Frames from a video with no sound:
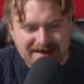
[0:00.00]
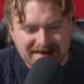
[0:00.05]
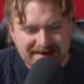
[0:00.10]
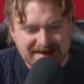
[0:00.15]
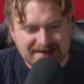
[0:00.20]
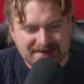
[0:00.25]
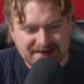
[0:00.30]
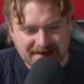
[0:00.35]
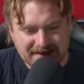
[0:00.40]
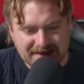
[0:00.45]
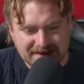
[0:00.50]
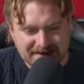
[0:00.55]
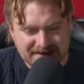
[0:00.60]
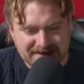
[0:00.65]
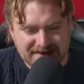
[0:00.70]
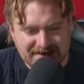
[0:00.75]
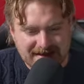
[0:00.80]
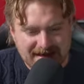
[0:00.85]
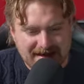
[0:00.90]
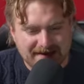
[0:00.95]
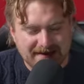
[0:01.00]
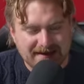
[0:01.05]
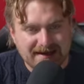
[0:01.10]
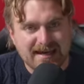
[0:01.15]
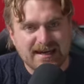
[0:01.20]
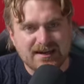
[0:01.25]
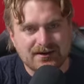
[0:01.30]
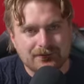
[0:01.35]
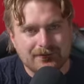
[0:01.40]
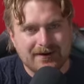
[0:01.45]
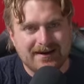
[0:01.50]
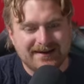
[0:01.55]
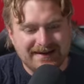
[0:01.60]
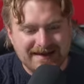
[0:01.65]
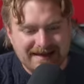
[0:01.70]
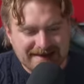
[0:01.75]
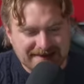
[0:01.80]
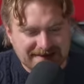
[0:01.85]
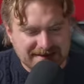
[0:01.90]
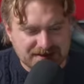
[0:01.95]
Yes, it is down in and around
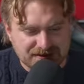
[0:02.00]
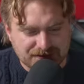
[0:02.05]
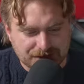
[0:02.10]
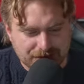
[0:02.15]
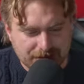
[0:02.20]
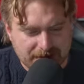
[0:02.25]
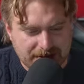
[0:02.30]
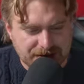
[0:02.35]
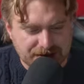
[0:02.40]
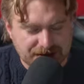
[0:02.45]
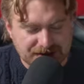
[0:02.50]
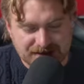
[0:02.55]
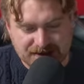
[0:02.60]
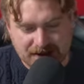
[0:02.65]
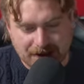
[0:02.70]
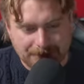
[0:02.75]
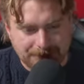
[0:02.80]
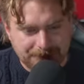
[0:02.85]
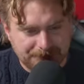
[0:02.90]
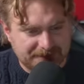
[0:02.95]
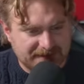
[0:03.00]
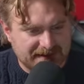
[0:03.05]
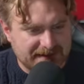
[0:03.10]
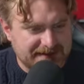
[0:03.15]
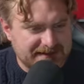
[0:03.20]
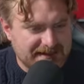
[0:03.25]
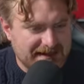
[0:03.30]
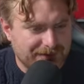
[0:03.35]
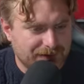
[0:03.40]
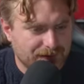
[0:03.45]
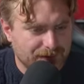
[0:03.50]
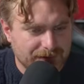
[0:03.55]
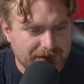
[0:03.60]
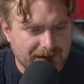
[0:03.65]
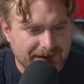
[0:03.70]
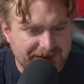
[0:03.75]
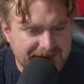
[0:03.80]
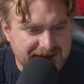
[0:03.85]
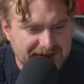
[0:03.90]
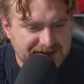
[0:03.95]
this region. So let's have a
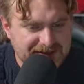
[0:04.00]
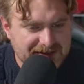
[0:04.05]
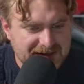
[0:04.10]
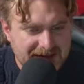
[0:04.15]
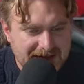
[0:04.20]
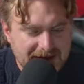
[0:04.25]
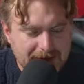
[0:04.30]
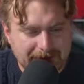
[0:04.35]
look at this.